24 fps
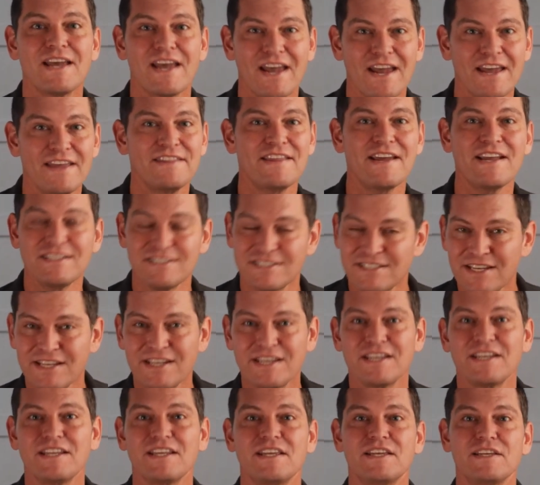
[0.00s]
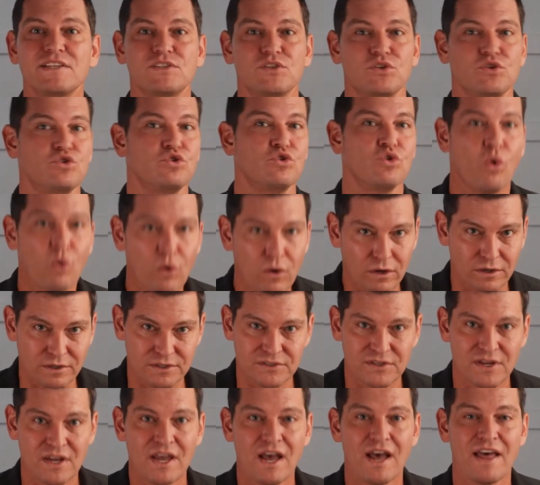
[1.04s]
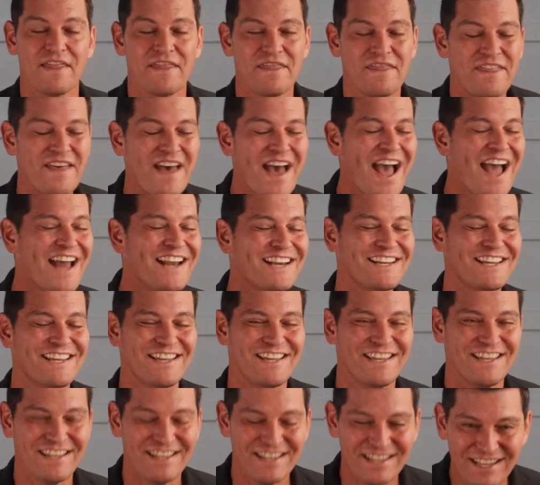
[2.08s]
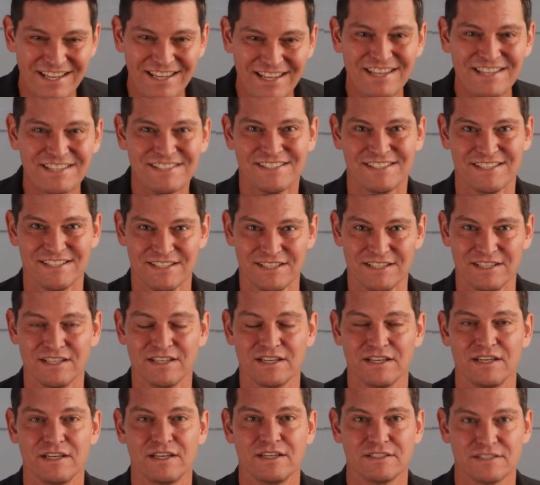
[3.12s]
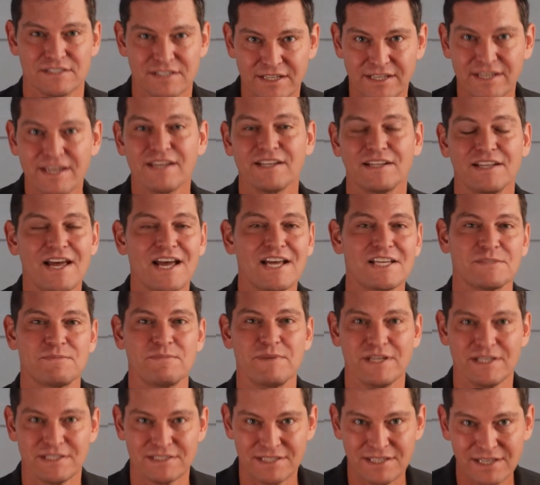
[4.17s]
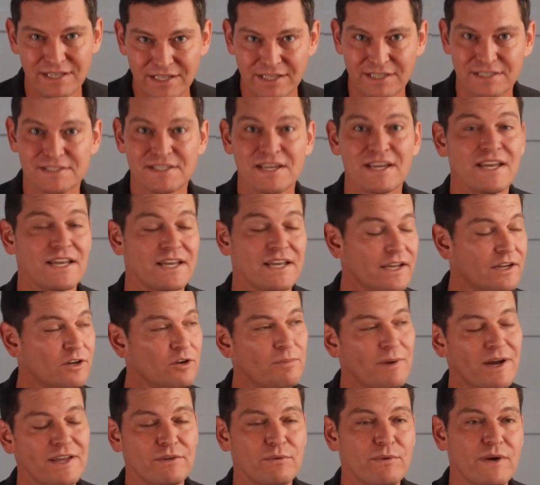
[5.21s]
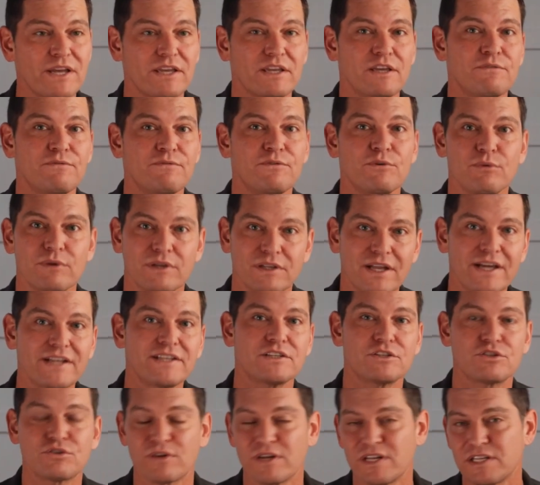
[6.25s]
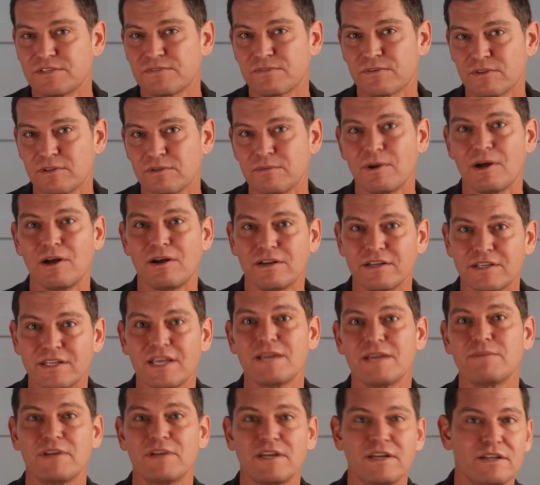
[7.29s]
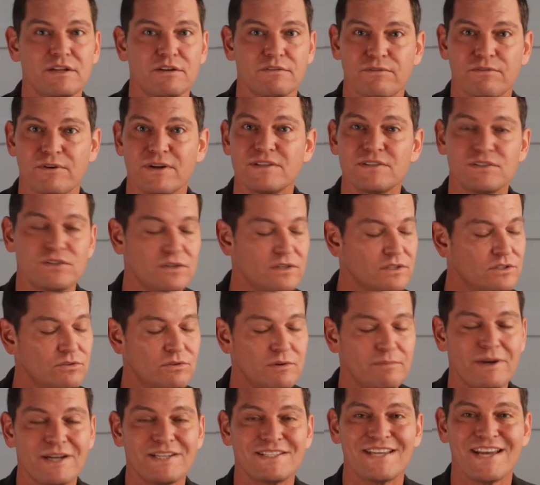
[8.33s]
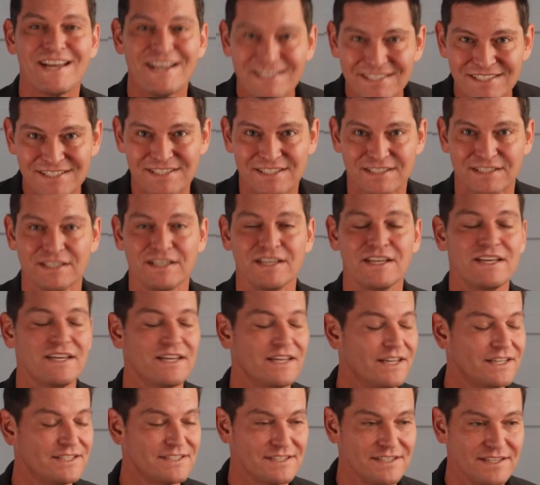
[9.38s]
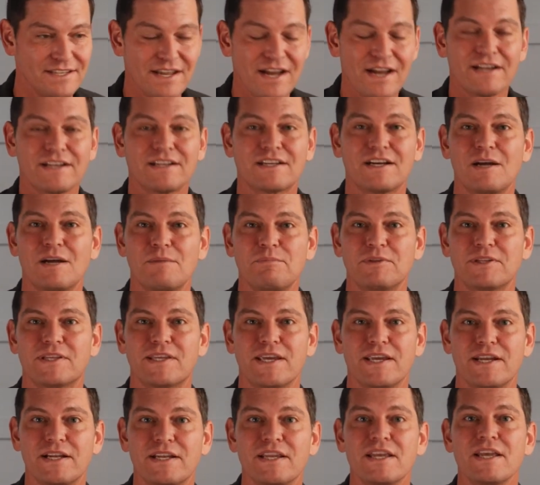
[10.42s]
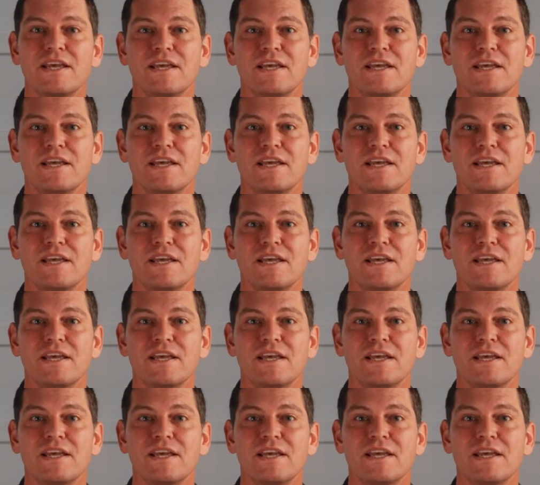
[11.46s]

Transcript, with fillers: And that ticket is yours. That easy to get last minute tickets. And oh, by the way, if you would like to transfer them on game day to your friends, you can do it by texting. It's not complicated.